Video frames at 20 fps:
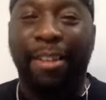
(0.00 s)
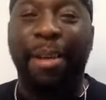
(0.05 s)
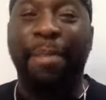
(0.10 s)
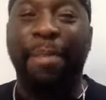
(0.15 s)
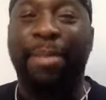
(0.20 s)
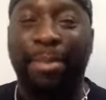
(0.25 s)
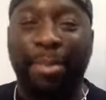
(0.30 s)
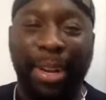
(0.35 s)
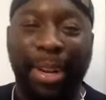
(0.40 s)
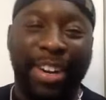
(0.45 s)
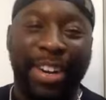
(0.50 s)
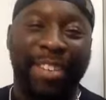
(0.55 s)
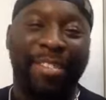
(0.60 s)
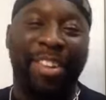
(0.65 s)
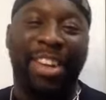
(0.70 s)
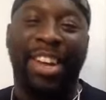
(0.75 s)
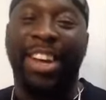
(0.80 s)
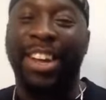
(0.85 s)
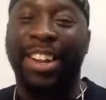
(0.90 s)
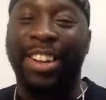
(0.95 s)
grips with it,
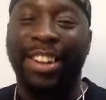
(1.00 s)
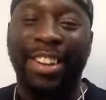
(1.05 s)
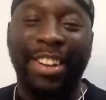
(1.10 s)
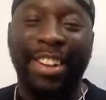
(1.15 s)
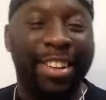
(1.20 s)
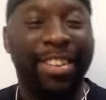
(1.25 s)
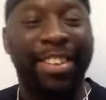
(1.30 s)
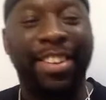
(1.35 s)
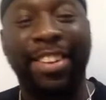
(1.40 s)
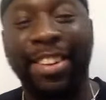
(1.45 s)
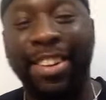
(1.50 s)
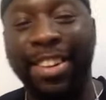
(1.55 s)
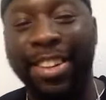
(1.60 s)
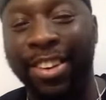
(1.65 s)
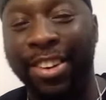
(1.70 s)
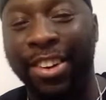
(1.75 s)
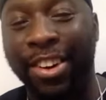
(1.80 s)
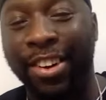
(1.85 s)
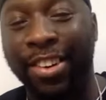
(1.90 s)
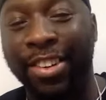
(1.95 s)
man?
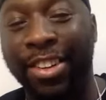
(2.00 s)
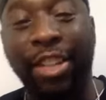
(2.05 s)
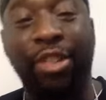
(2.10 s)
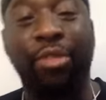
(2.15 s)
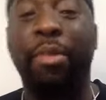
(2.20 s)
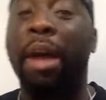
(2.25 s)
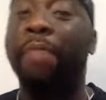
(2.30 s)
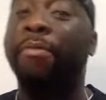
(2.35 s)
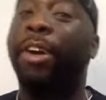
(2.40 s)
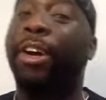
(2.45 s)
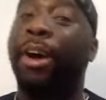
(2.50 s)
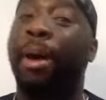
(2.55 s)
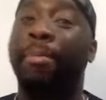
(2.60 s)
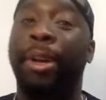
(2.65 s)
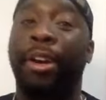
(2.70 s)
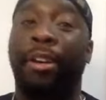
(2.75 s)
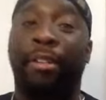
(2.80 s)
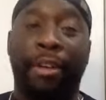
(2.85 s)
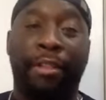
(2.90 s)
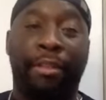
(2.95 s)
Did you ever come
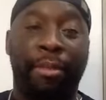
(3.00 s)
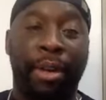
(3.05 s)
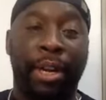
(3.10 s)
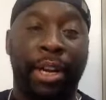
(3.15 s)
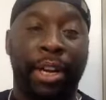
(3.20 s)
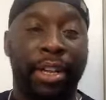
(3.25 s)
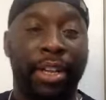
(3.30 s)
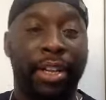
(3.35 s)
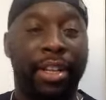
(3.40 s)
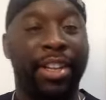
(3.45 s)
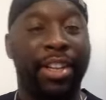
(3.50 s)
to grips with it?